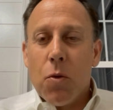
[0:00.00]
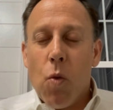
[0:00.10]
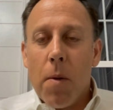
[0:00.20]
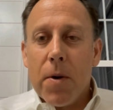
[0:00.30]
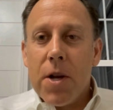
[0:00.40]
the
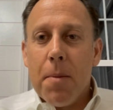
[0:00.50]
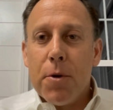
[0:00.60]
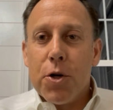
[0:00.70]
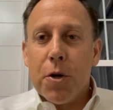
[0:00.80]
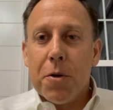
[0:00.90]
warmer
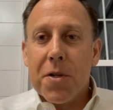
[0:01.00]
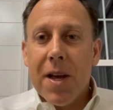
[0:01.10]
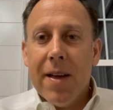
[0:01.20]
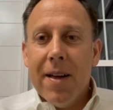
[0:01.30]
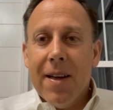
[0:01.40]
temperatures,
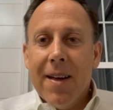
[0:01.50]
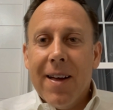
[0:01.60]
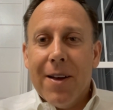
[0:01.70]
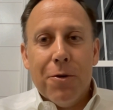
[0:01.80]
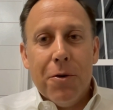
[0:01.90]

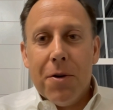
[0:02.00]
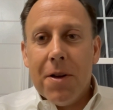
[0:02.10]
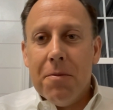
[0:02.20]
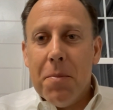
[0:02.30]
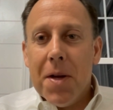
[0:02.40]
and who
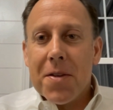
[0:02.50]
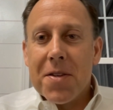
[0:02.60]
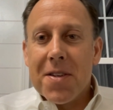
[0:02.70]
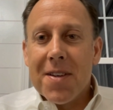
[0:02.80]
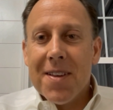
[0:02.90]
can
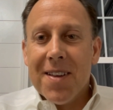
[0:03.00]
miss